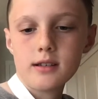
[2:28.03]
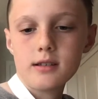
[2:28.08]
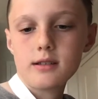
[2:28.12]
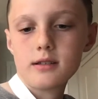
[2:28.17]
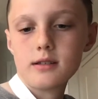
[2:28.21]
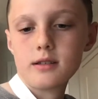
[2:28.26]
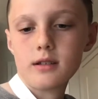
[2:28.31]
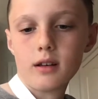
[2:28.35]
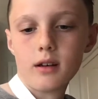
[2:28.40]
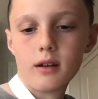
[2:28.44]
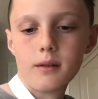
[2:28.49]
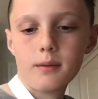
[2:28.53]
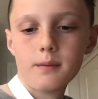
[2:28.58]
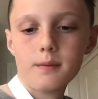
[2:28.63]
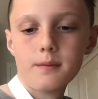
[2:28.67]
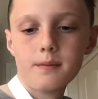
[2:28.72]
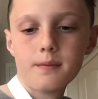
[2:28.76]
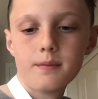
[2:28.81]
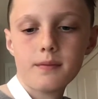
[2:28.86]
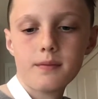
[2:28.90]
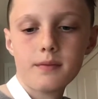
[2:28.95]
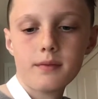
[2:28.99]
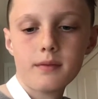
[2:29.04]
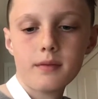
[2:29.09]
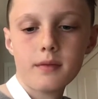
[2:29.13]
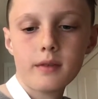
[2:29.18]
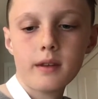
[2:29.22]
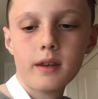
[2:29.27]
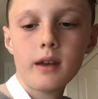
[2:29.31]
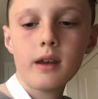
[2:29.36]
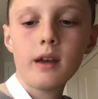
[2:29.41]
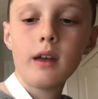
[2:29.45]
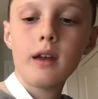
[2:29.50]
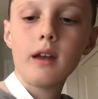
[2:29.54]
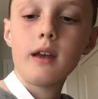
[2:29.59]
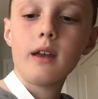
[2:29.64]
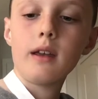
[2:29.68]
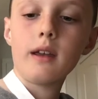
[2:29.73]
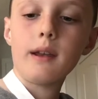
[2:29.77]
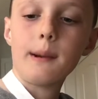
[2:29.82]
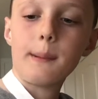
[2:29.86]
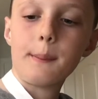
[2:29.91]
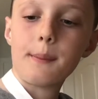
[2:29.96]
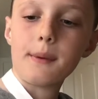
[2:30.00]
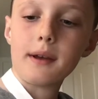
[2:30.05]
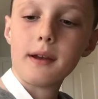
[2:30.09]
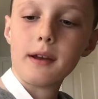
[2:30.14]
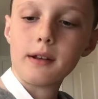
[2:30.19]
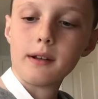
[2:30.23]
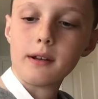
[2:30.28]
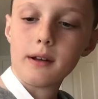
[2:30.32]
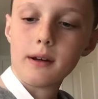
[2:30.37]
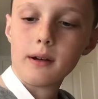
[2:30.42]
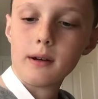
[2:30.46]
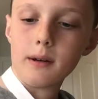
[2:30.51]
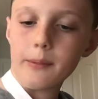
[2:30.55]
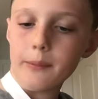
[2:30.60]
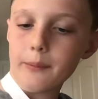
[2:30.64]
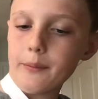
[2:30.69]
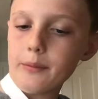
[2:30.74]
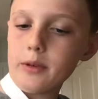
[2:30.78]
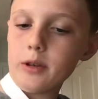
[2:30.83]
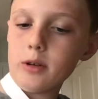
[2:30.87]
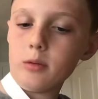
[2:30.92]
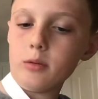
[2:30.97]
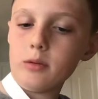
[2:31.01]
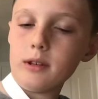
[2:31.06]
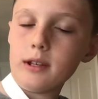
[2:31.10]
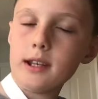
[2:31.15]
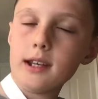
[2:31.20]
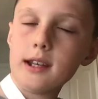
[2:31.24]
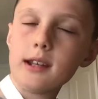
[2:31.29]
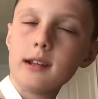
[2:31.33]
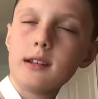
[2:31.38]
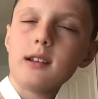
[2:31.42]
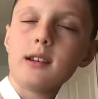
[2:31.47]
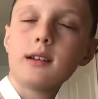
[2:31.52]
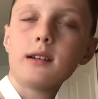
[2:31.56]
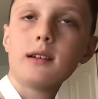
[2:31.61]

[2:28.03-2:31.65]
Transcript: So, nope, and um, you need